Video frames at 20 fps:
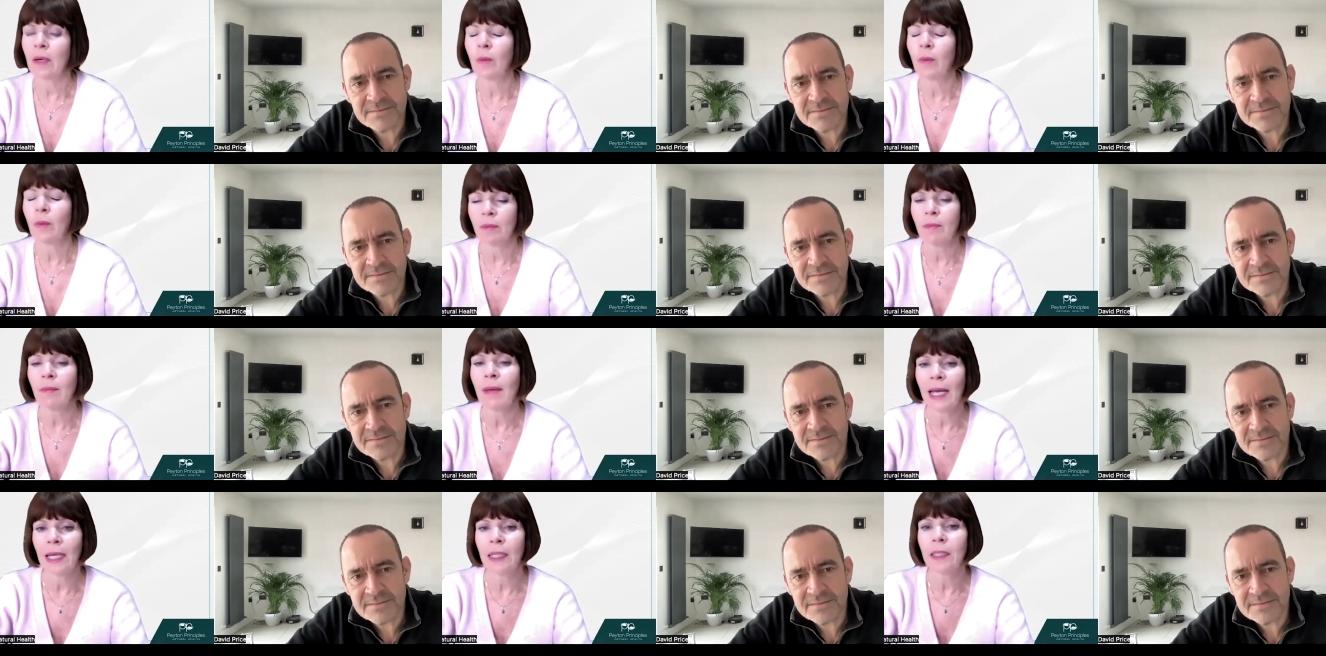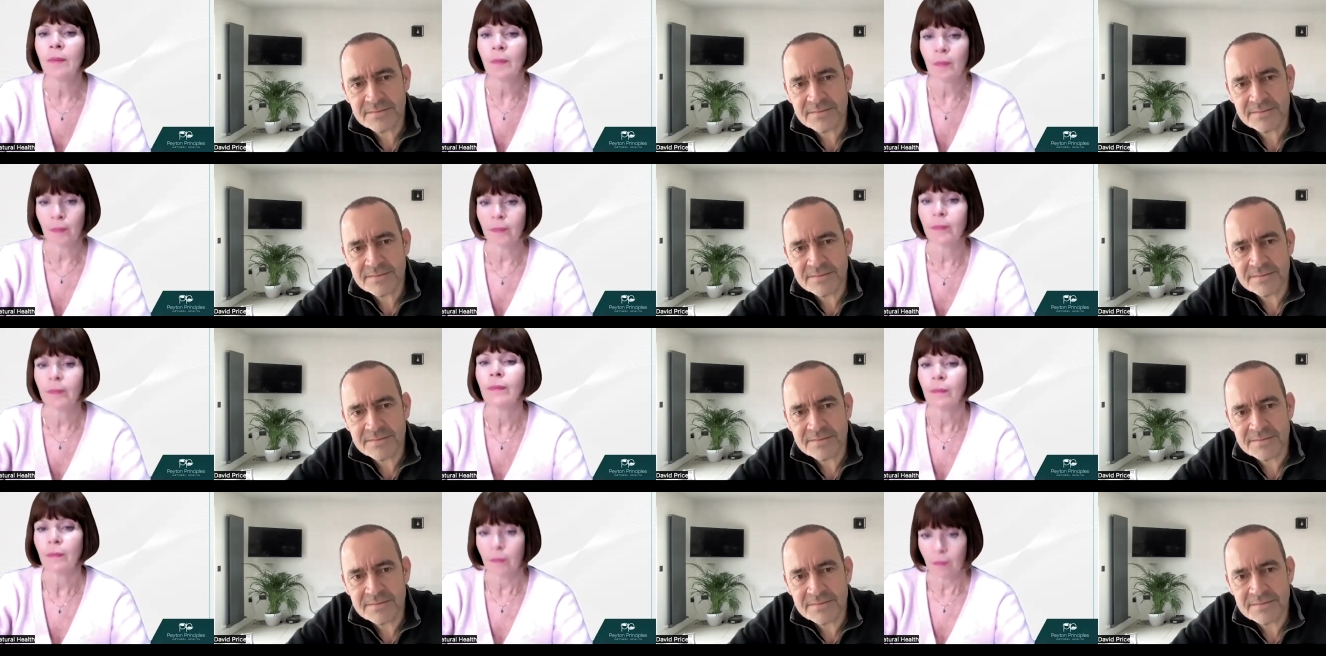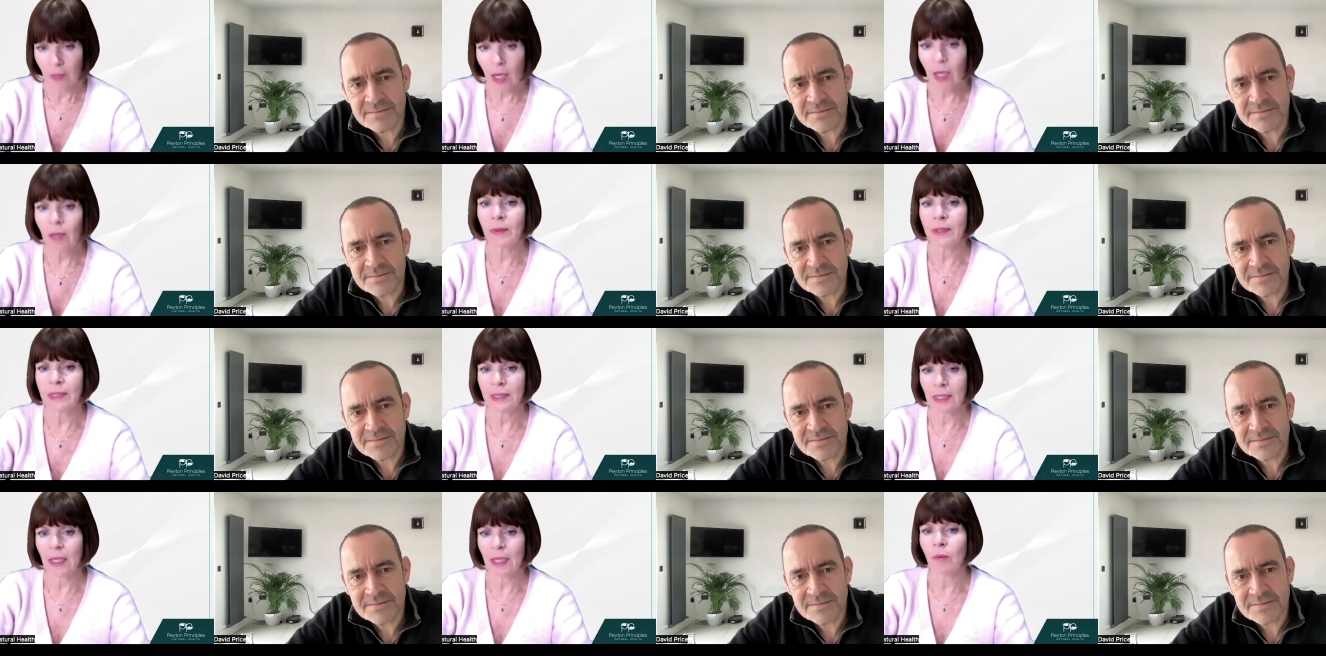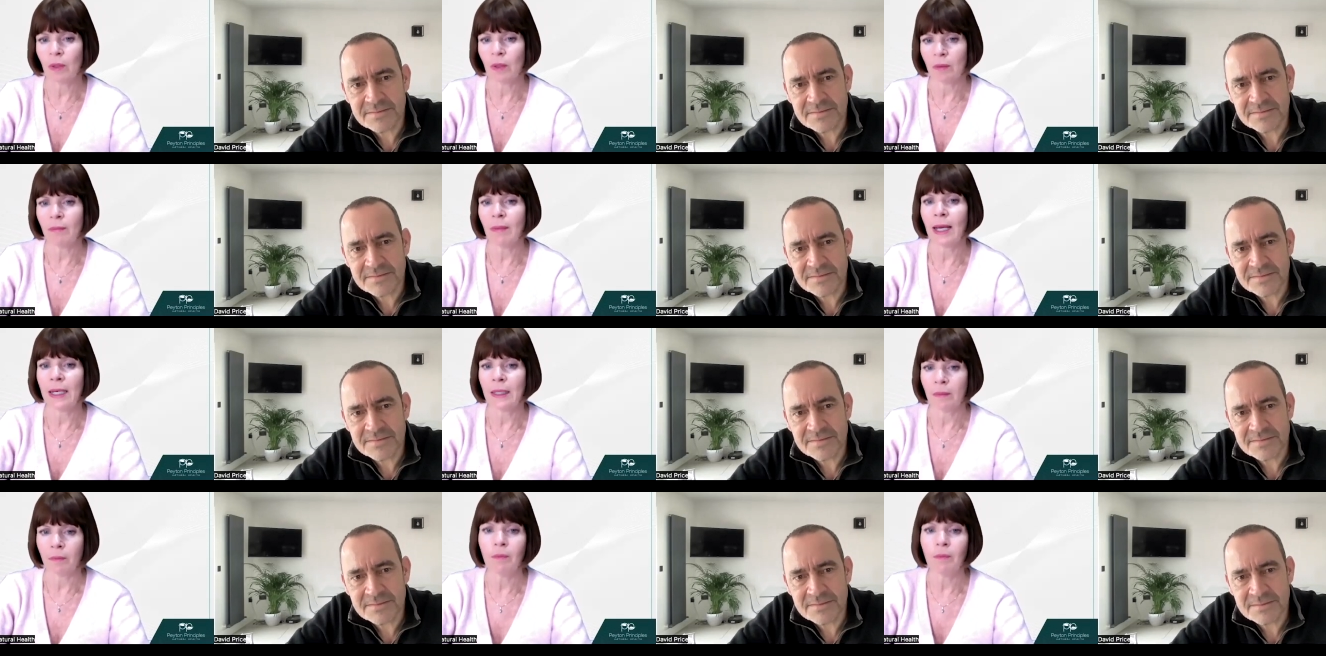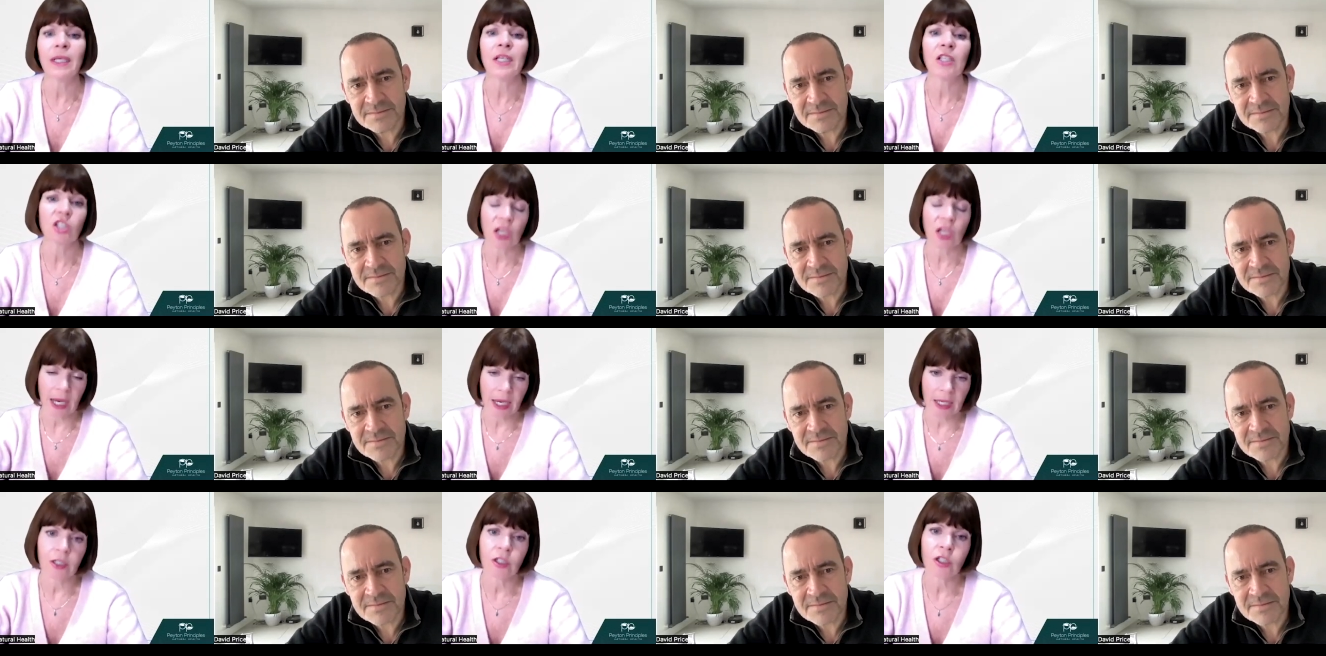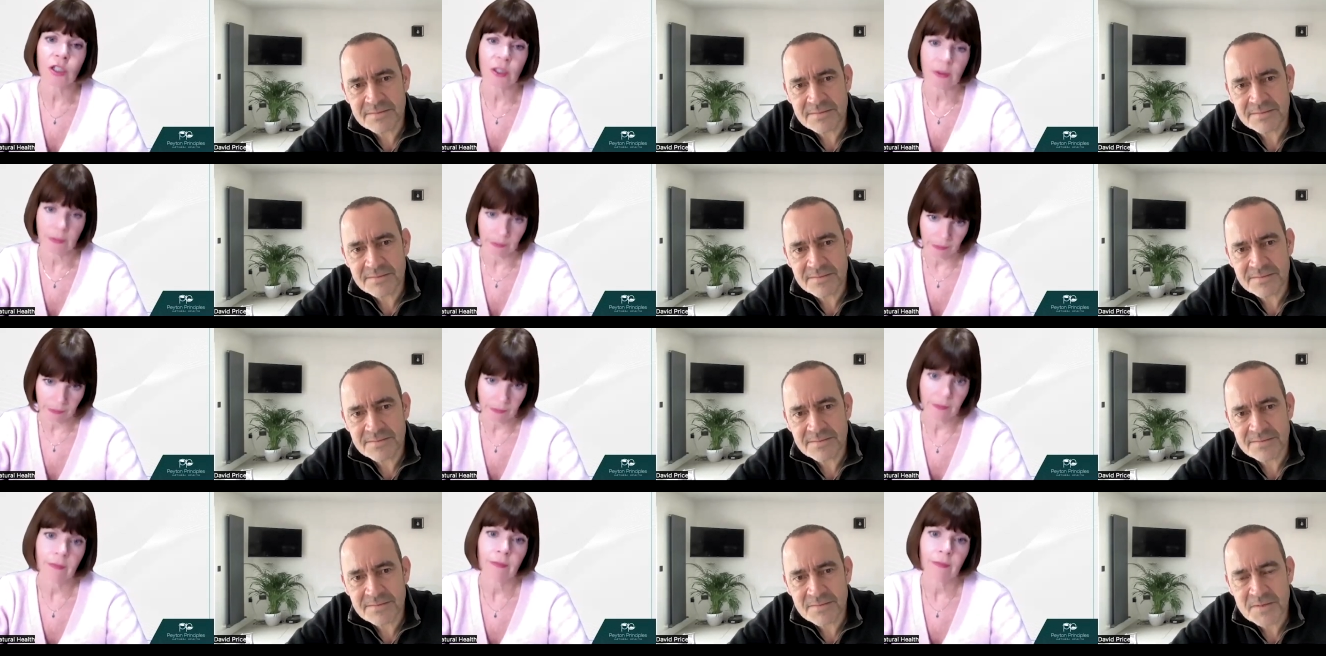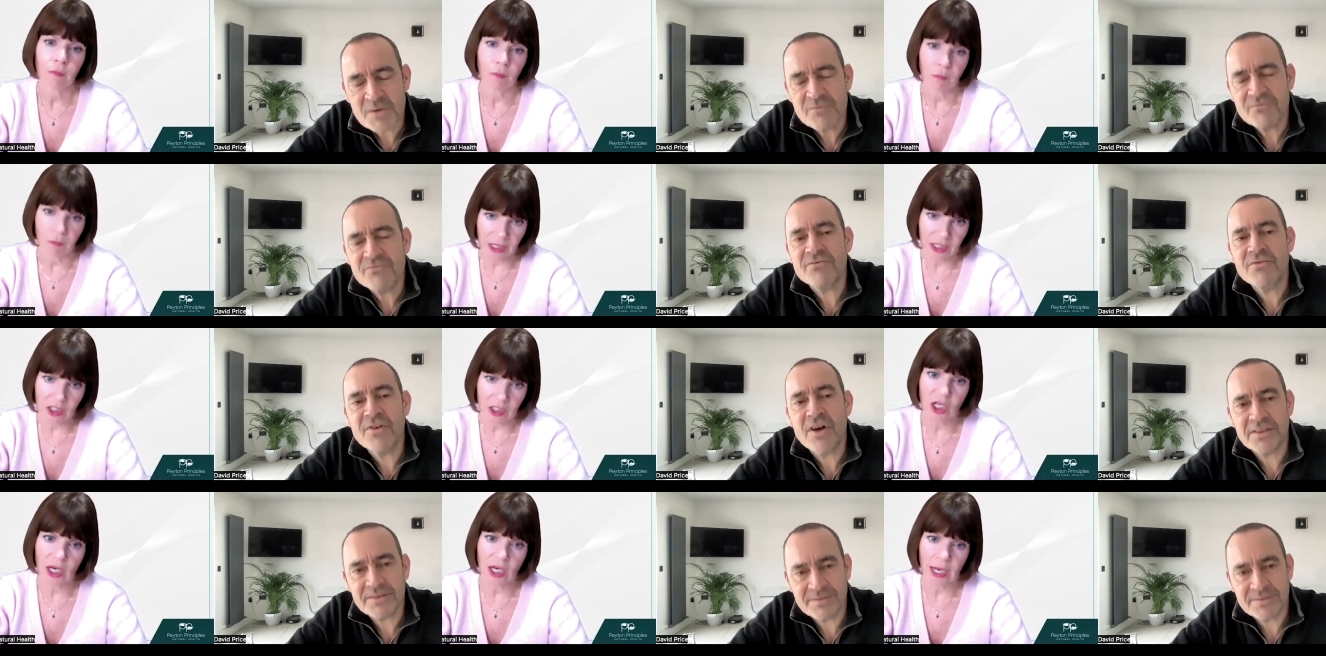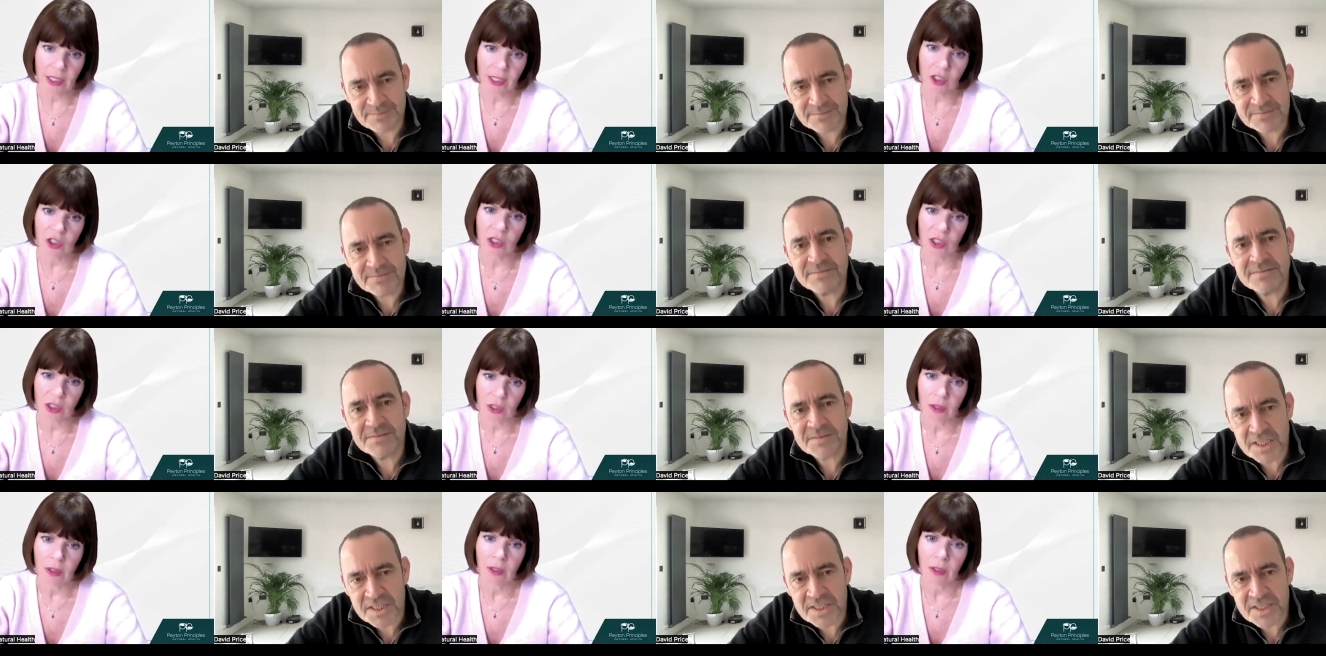Speaker 1: with men I would say with men. Big change, big mm. change.